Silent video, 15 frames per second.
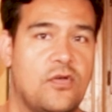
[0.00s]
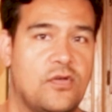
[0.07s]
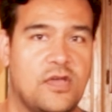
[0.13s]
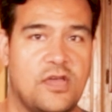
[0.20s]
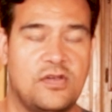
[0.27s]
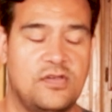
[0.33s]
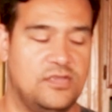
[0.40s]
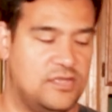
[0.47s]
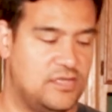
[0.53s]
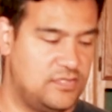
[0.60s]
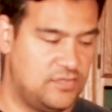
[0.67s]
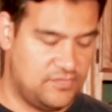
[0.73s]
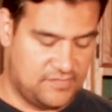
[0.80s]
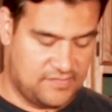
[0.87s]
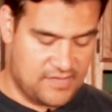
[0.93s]
dough cutter, you
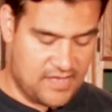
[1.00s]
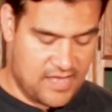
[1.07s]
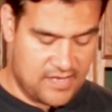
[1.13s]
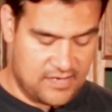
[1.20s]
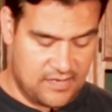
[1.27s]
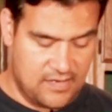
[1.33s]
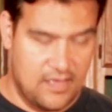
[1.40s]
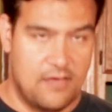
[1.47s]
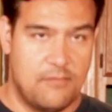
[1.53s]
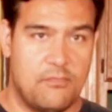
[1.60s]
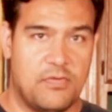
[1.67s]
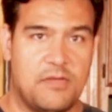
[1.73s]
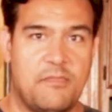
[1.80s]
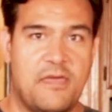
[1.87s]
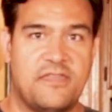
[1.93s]
can use that.
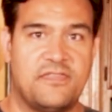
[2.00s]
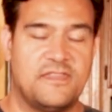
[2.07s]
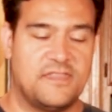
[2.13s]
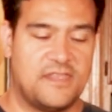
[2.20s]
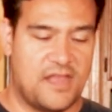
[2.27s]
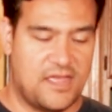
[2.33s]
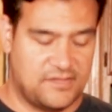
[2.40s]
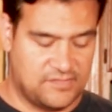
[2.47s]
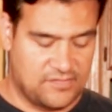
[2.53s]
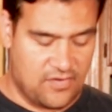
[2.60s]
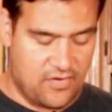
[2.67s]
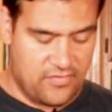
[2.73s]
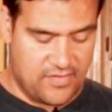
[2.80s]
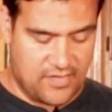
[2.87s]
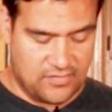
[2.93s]
But a method that I
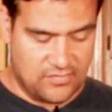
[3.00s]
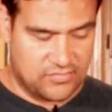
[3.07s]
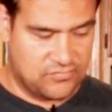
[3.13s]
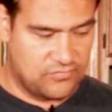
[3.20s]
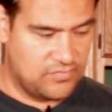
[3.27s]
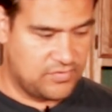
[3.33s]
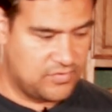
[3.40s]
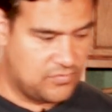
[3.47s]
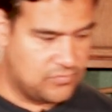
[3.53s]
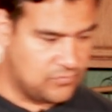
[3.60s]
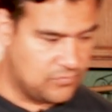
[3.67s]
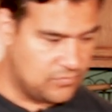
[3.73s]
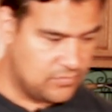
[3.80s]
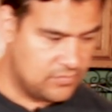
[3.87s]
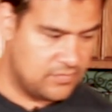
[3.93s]
saw that looked really
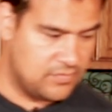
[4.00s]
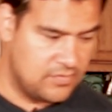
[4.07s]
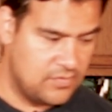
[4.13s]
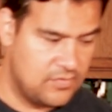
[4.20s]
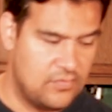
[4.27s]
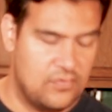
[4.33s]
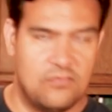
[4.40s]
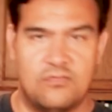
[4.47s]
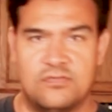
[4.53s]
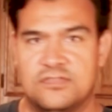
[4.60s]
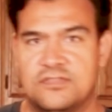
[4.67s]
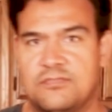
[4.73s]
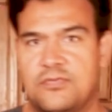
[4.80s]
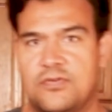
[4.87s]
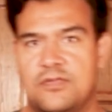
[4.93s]
cool
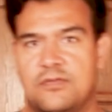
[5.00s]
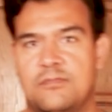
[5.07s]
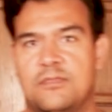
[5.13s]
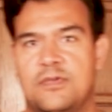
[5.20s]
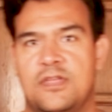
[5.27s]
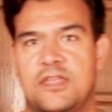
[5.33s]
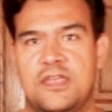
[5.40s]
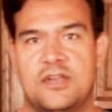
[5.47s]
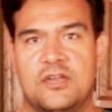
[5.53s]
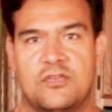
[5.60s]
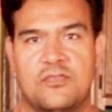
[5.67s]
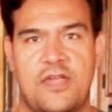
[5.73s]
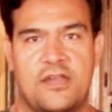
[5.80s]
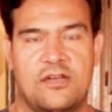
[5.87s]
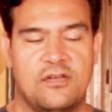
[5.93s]
was to put them in a
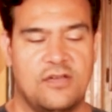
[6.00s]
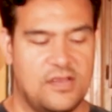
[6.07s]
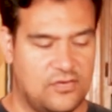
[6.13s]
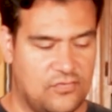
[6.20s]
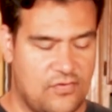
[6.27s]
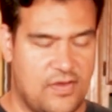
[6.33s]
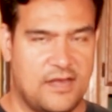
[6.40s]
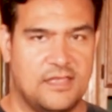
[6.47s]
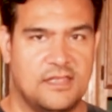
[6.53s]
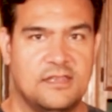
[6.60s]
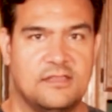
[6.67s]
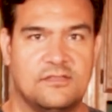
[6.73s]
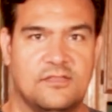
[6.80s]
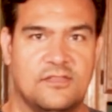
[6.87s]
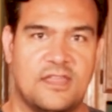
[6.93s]
grater and grate it.
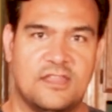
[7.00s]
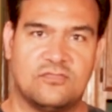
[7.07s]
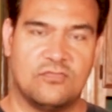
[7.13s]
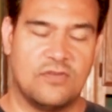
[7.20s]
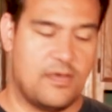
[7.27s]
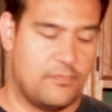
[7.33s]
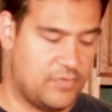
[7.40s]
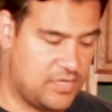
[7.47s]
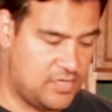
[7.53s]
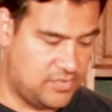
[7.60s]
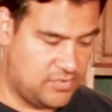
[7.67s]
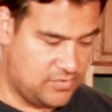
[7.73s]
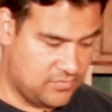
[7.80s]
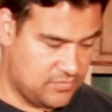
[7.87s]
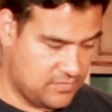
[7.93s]
So that's what I'm going
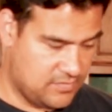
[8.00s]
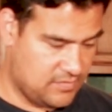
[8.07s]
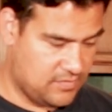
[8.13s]
to do.